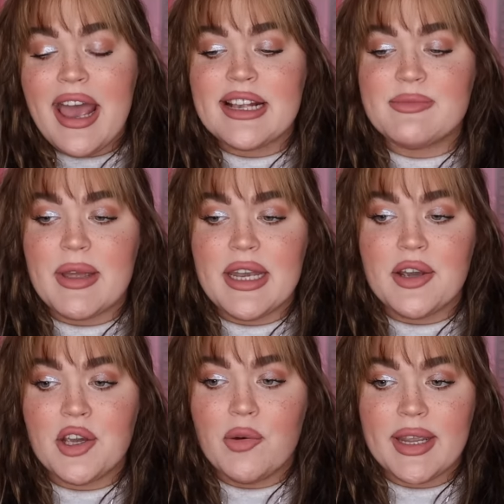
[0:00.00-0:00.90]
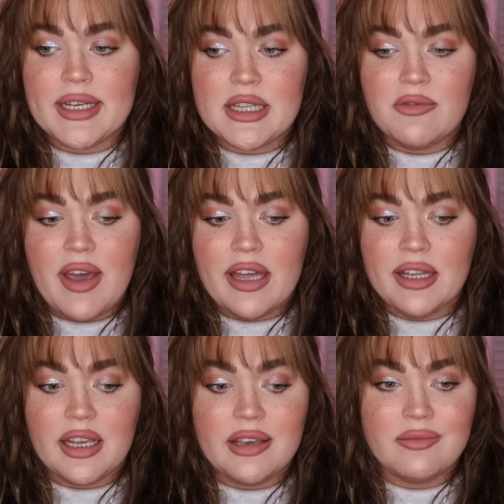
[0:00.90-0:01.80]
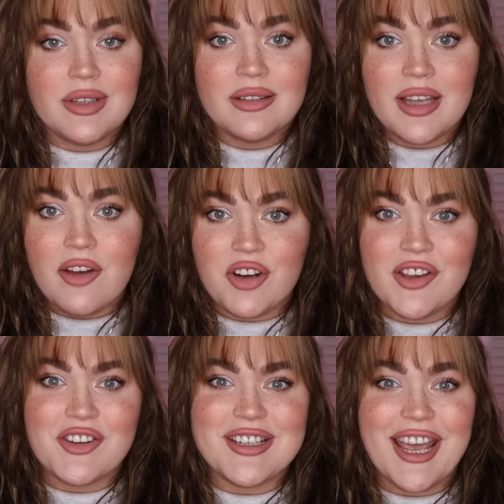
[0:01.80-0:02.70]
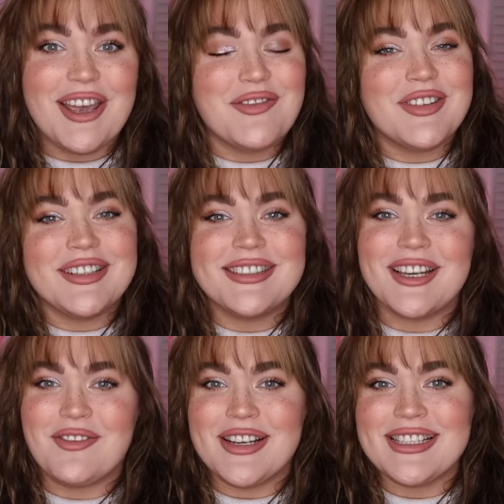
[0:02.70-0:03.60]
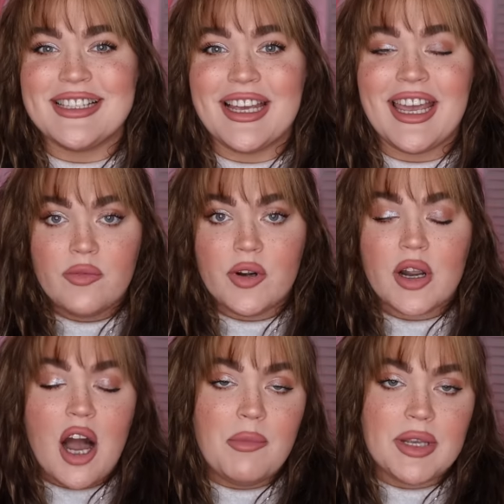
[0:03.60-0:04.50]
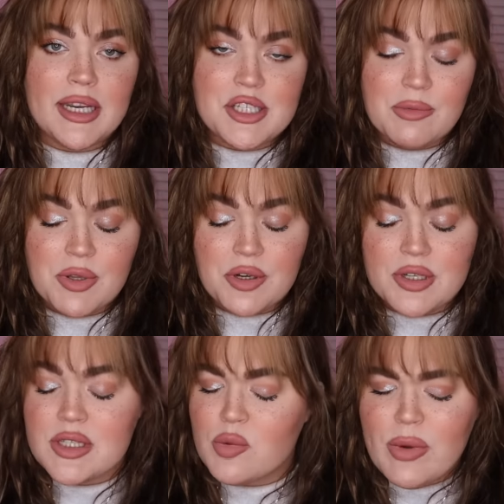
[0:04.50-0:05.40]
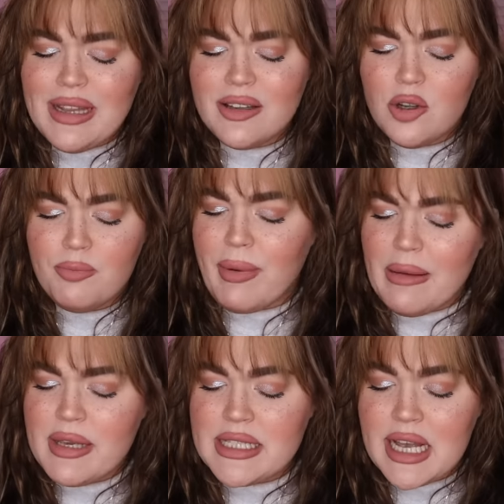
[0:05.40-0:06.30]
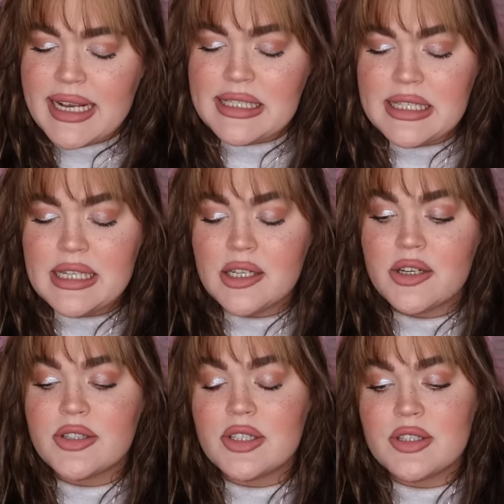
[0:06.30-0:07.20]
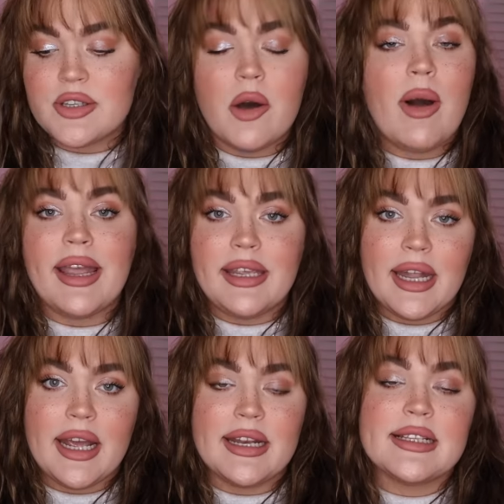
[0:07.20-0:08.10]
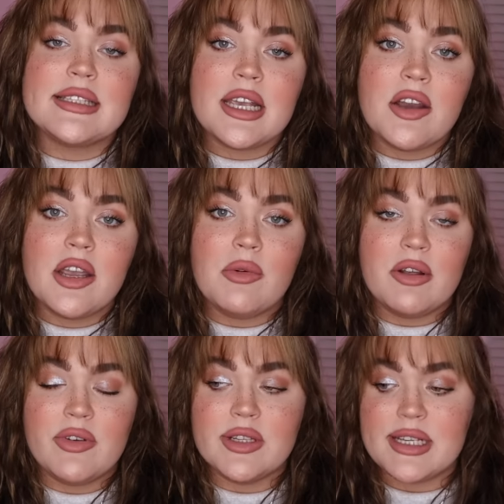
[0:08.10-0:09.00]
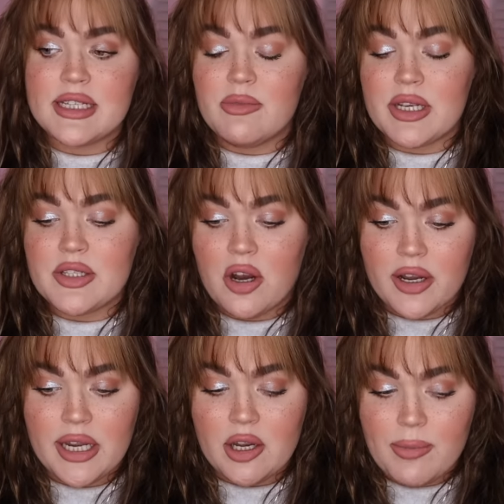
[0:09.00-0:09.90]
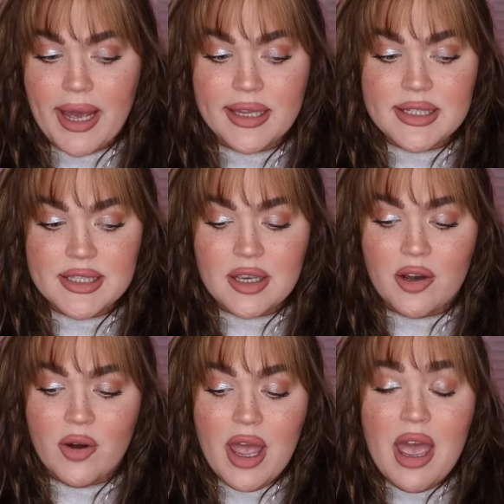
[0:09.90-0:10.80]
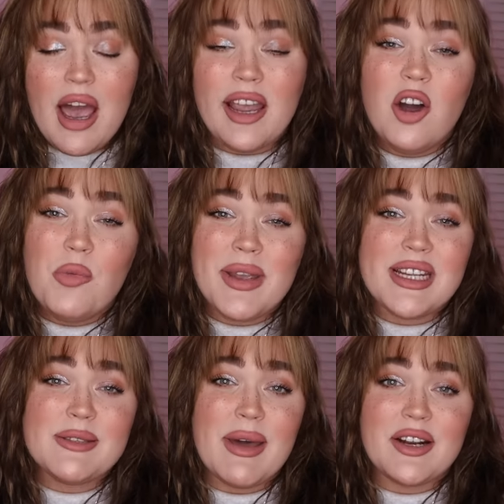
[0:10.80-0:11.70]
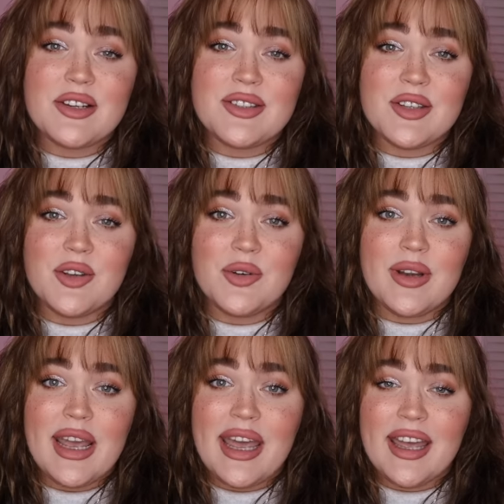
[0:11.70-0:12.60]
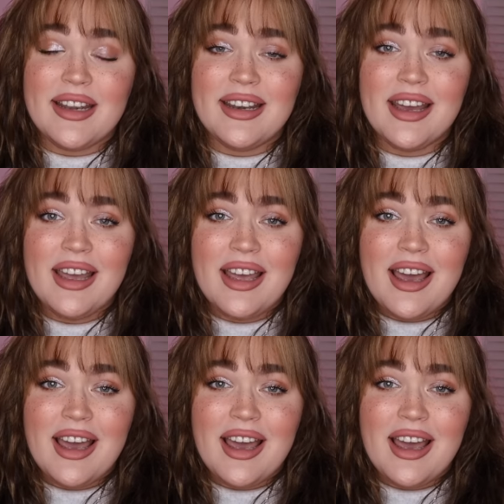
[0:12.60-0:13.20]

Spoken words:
has been going into the vet like every other day, it feels like recently, for a complication with her sweet little baby-sized ears. So I get it, and it's scary when it feels like something's targeting your pets. So I hope it gets better soon, and